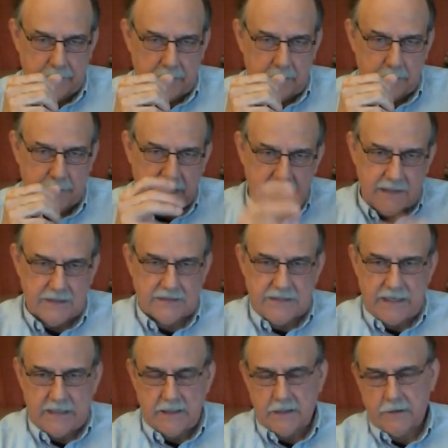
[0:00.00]
being a
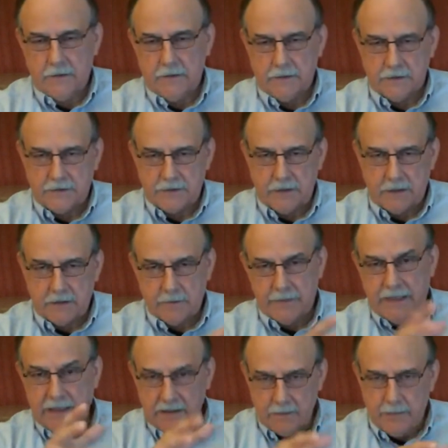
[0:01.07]
technical illustrator,
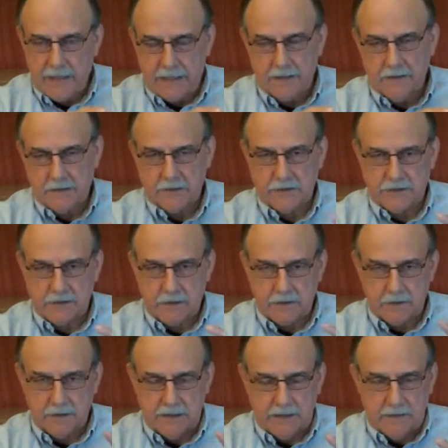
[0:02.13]
being a patent illustrator,